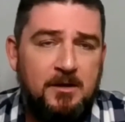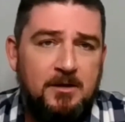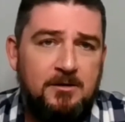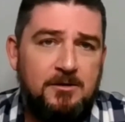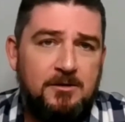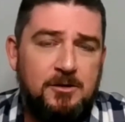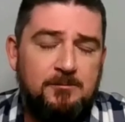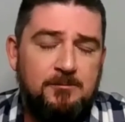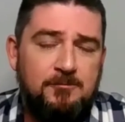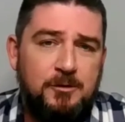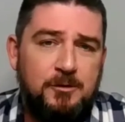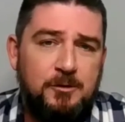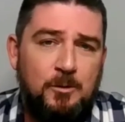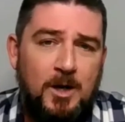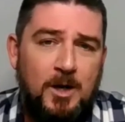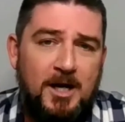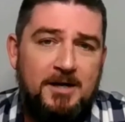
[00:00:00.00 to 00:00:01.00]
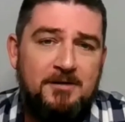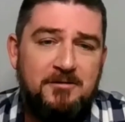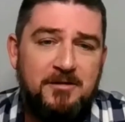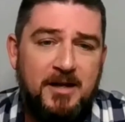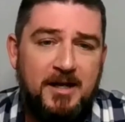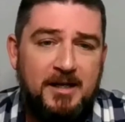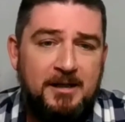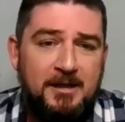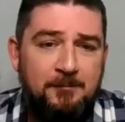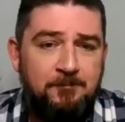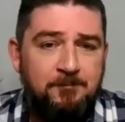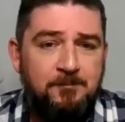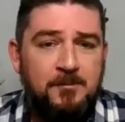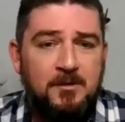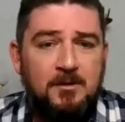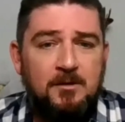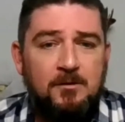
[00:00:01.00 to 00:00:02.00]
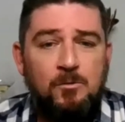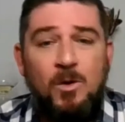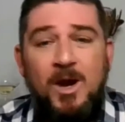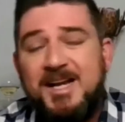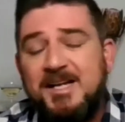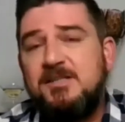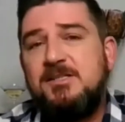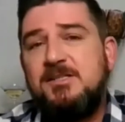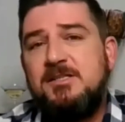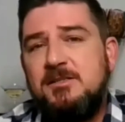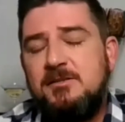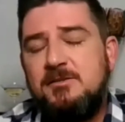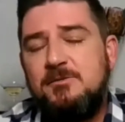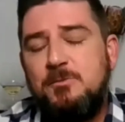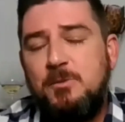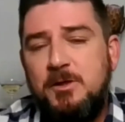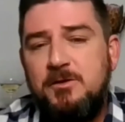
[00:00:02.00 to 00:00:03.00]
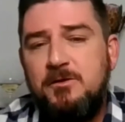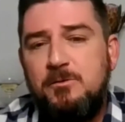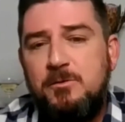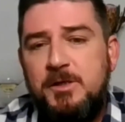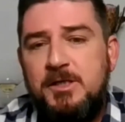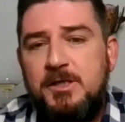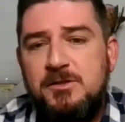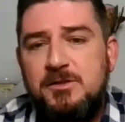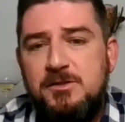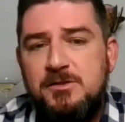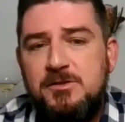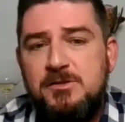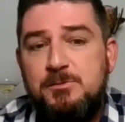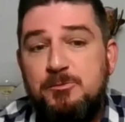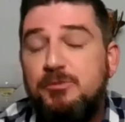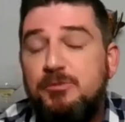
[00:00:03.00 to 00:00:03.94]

The Durbanville Wine Valley ranks as one of the region's